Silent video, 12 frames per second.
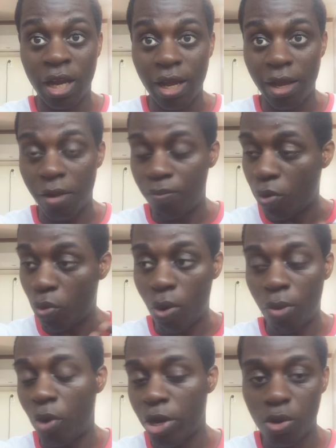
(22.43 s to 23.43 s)
But
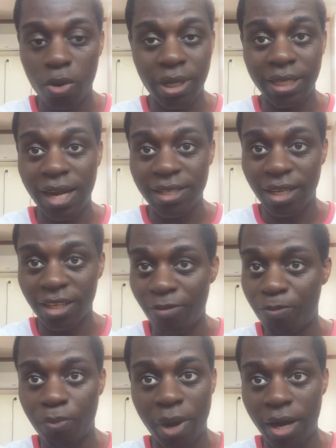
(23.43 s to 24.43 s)
when you look at the
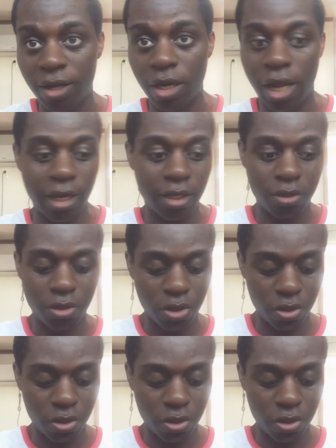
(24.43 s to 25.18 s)
attacking part, like the